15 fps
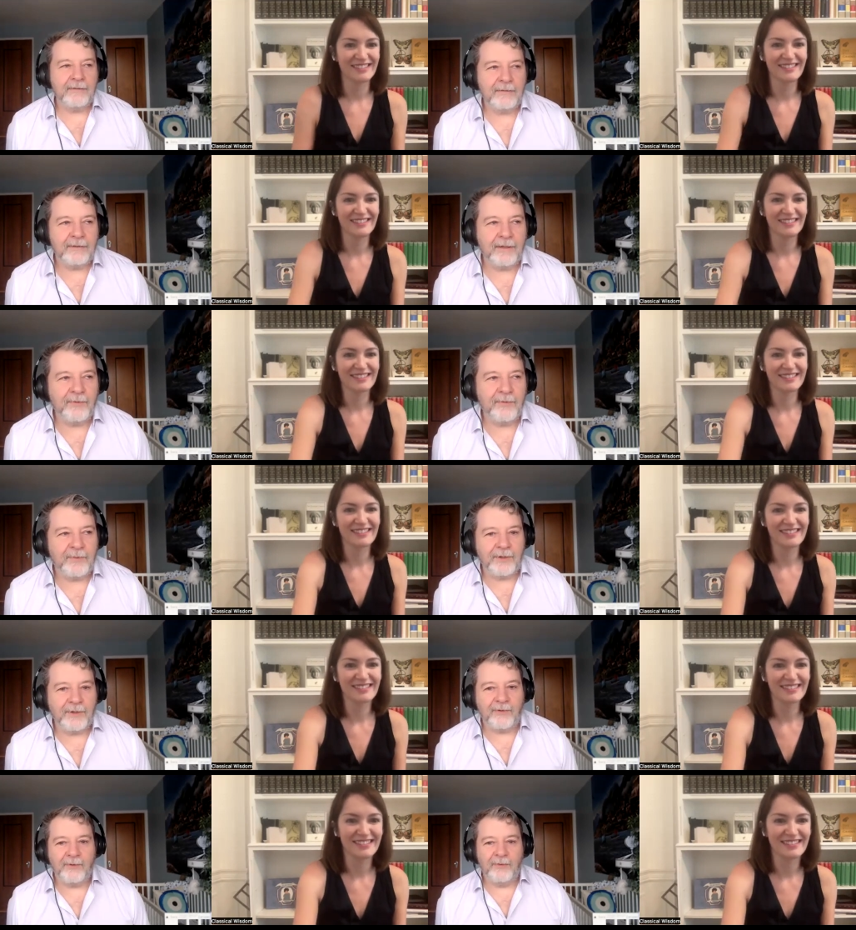Speaker 1: that would
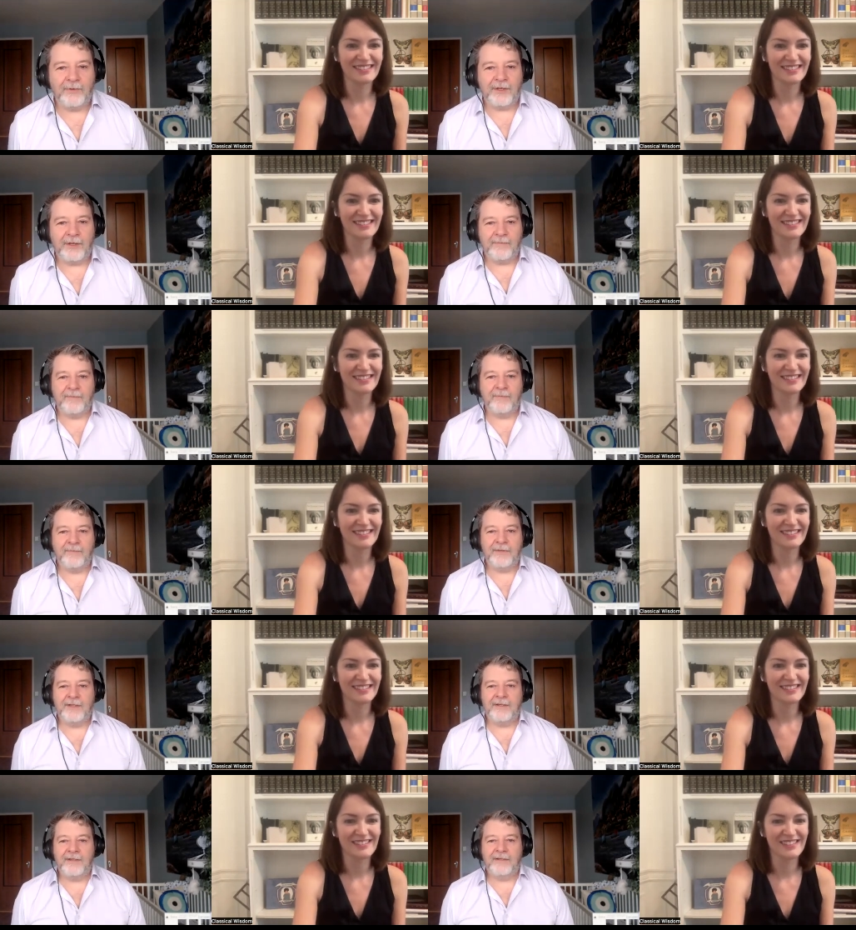be a cool game.
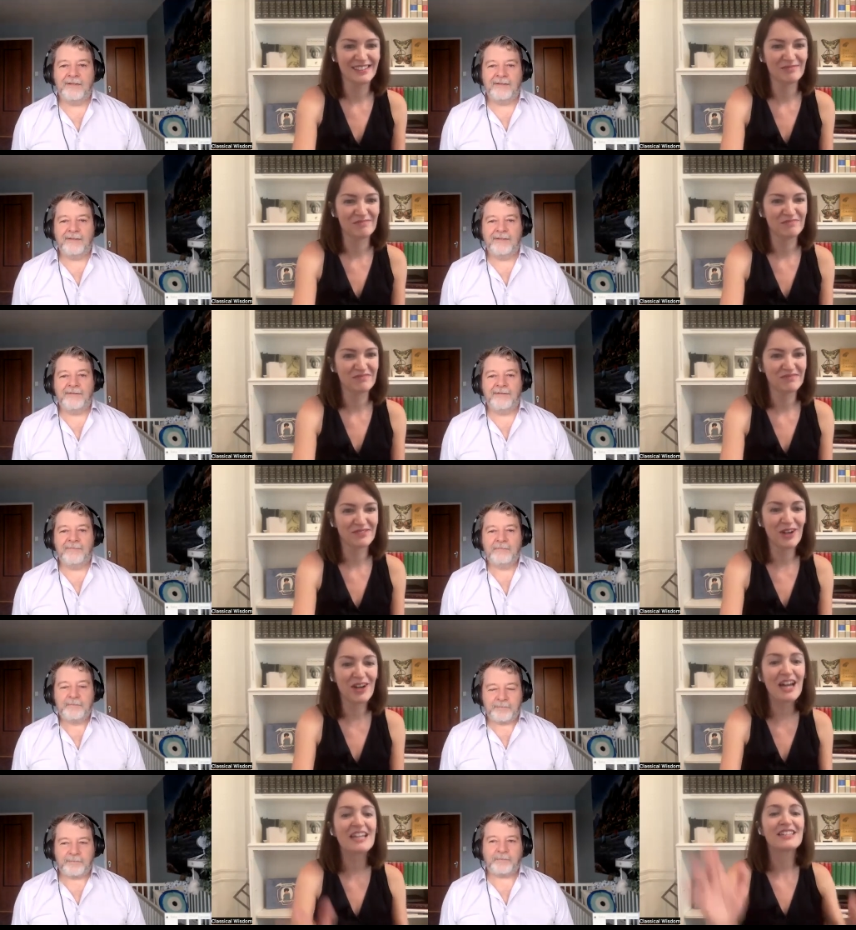
Speaker 2: Yeah.
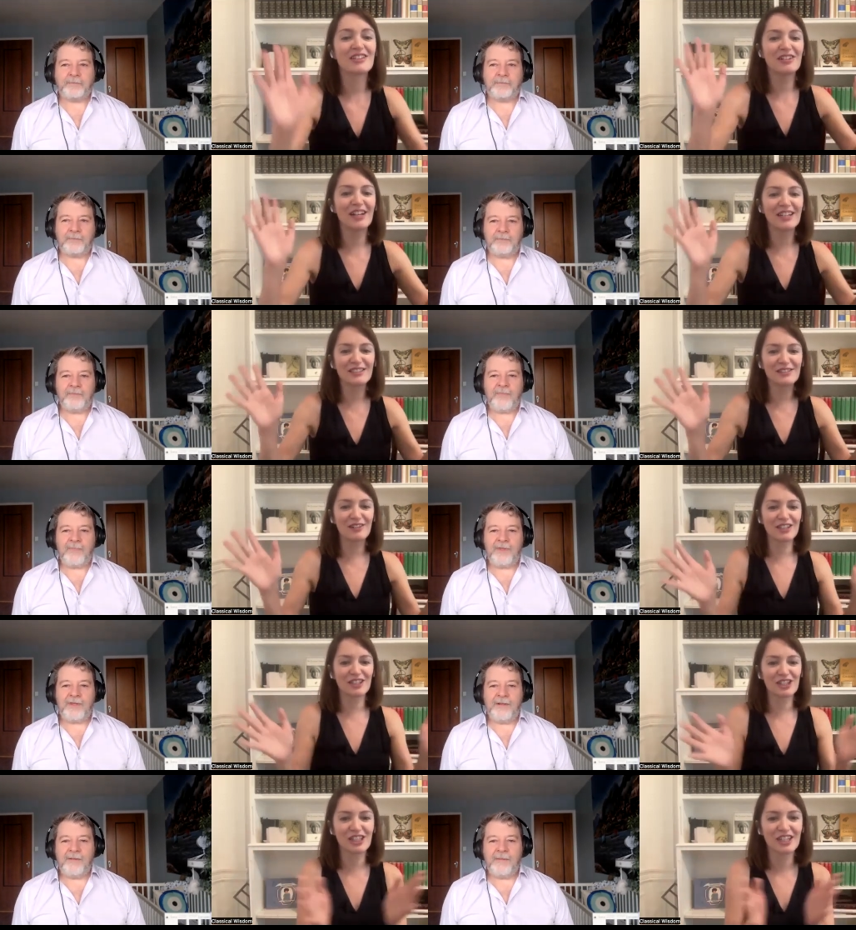Okay, so next
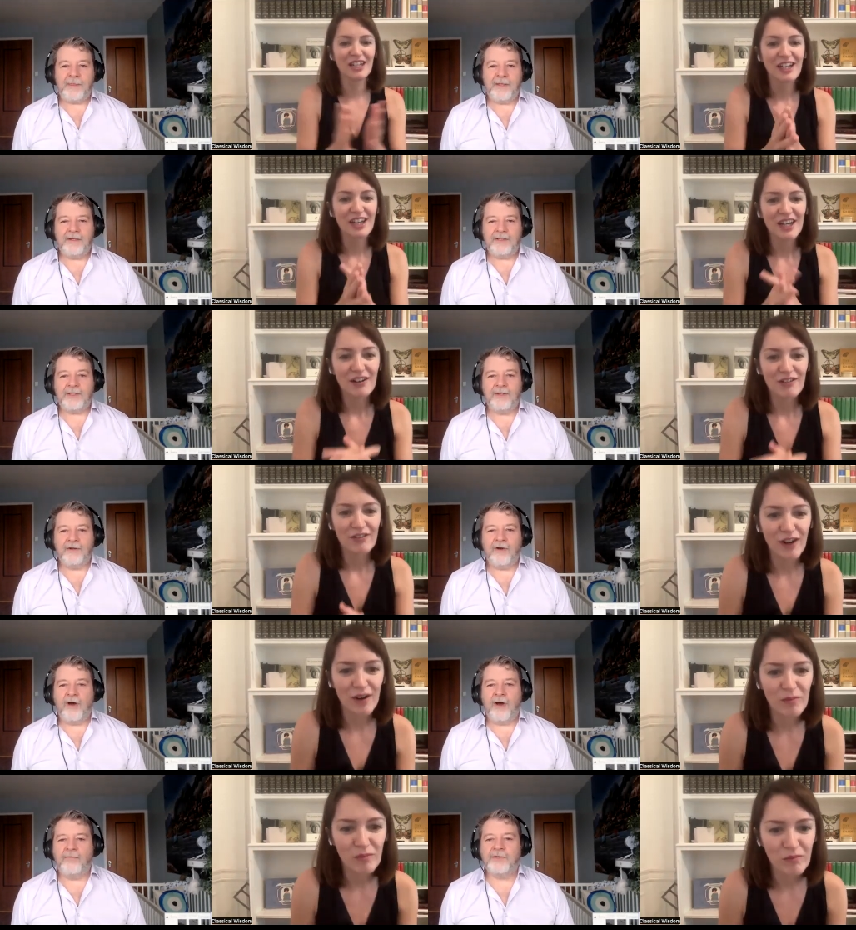question.
Speaker 1: So um,
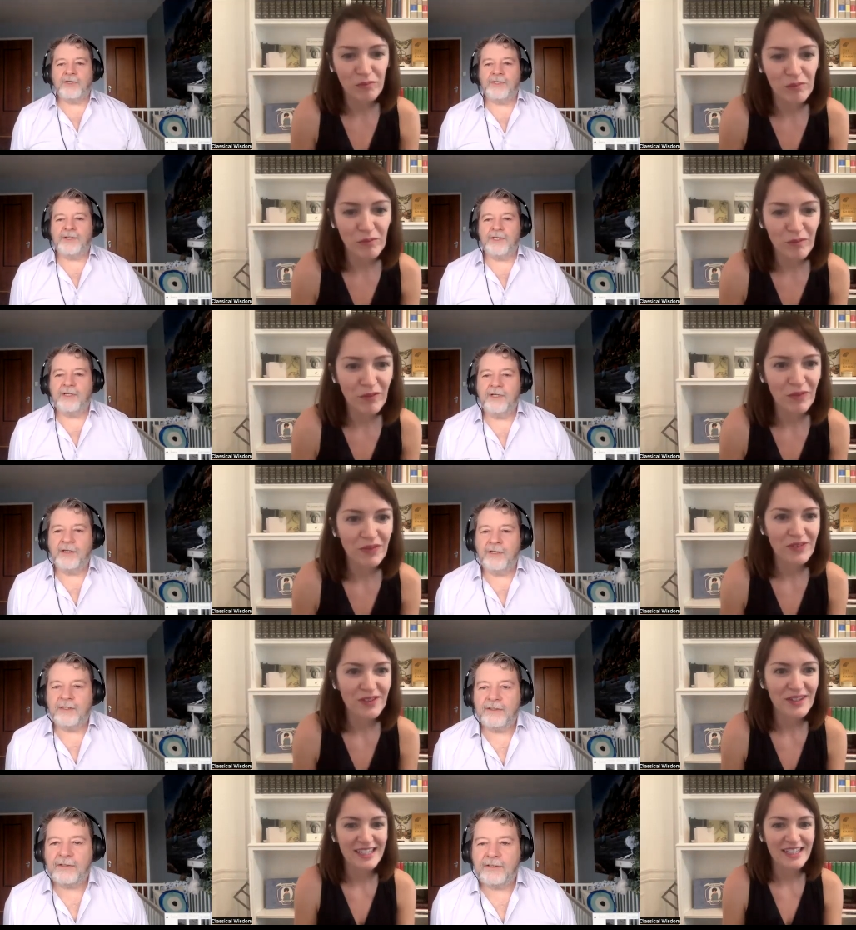oh, I was going to say
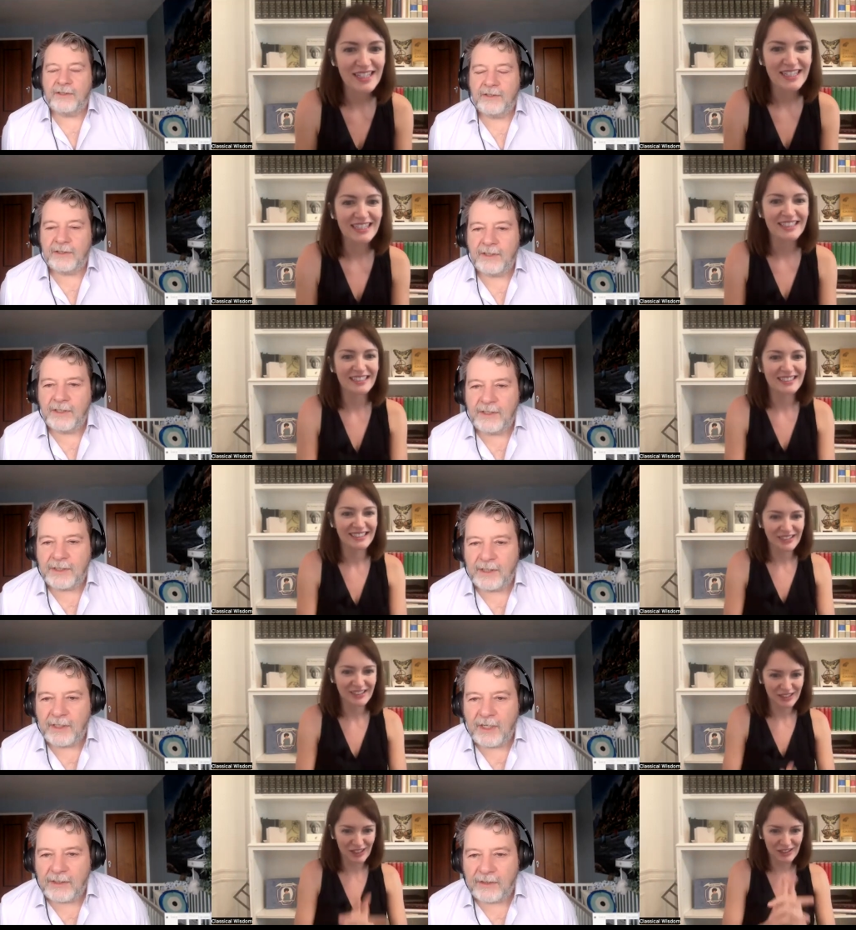he didn't he.
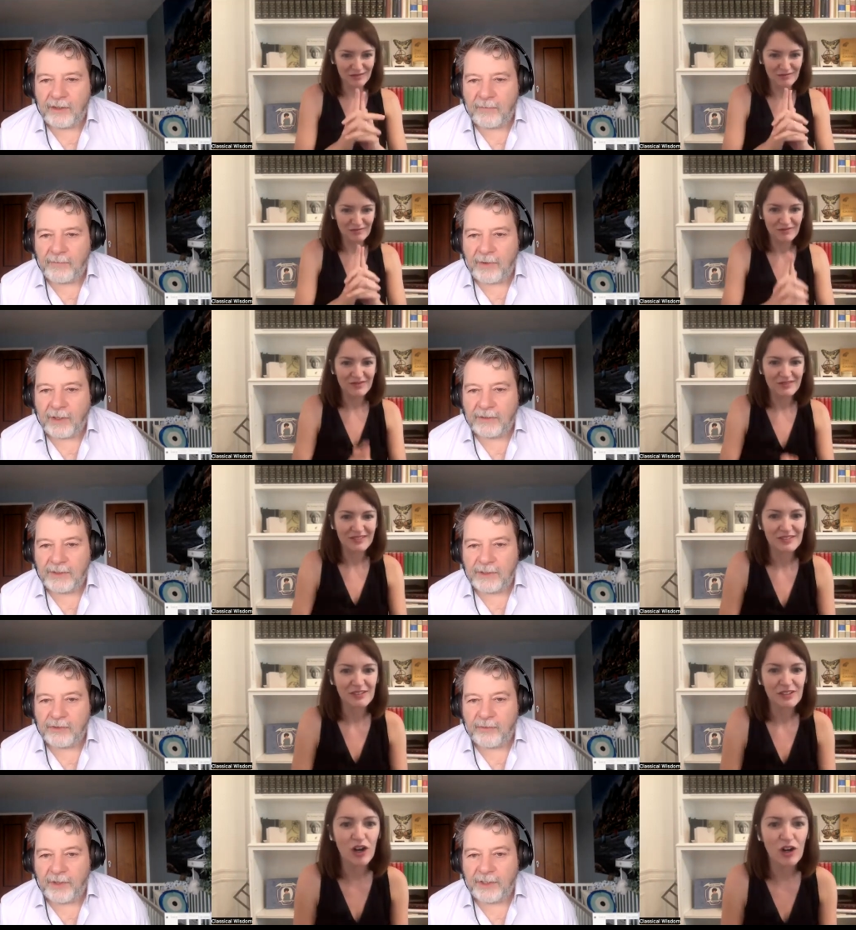He had oh. another part to
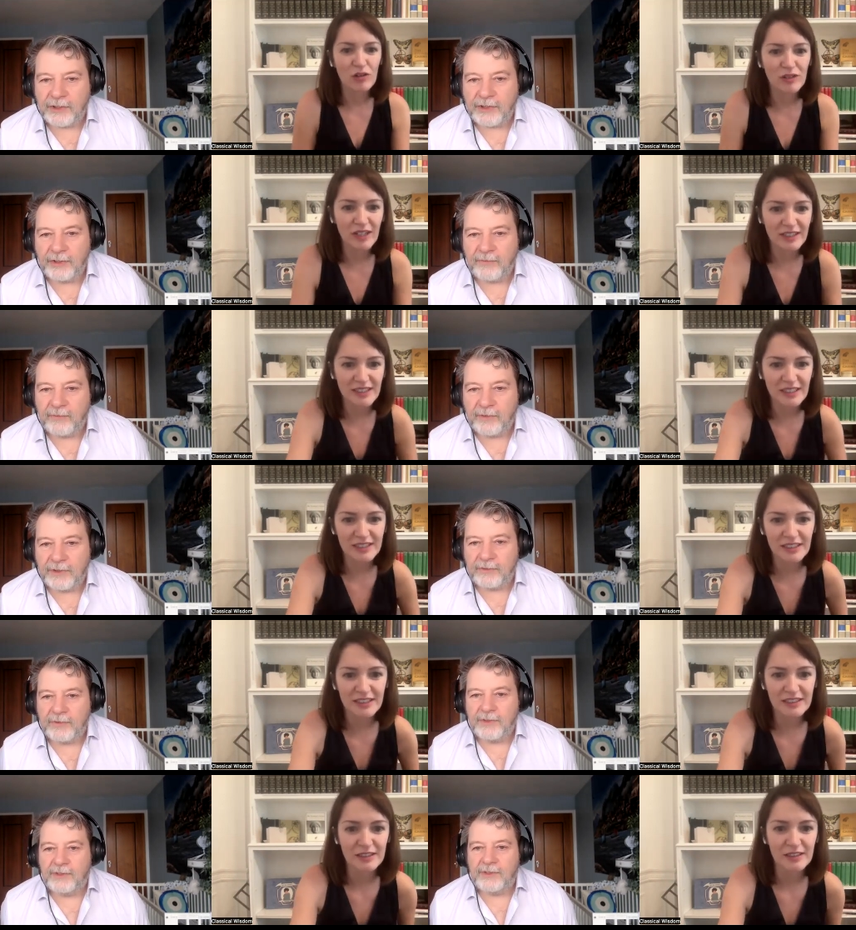his oh, question, oh, yes, which
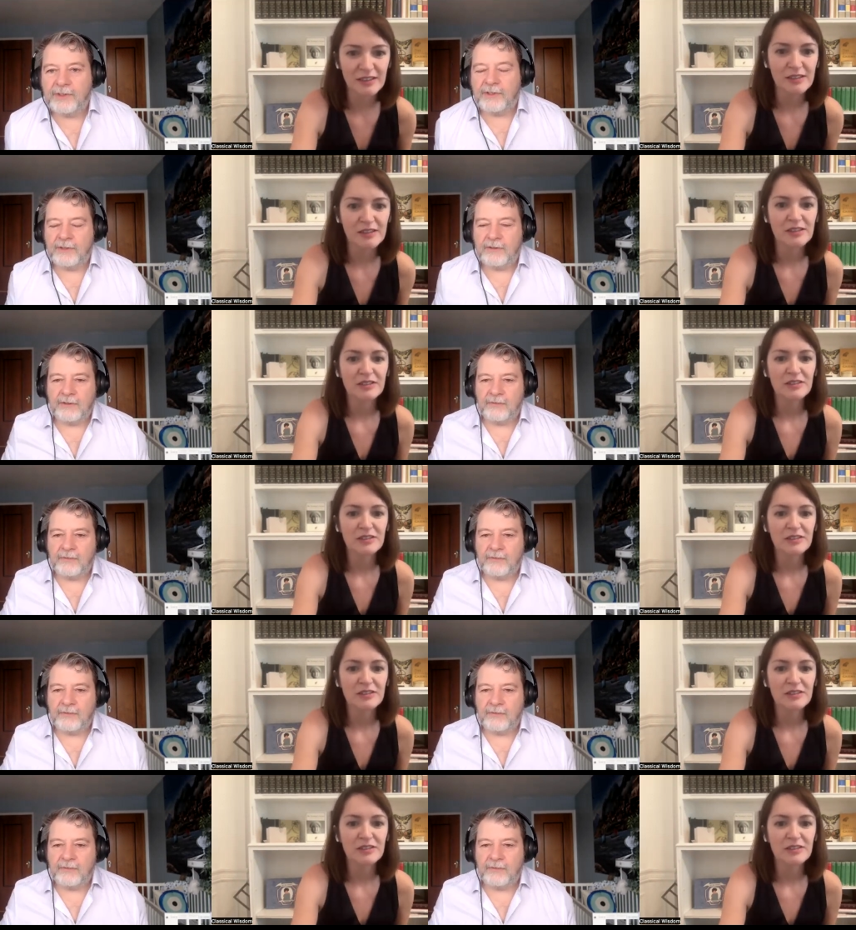yes, was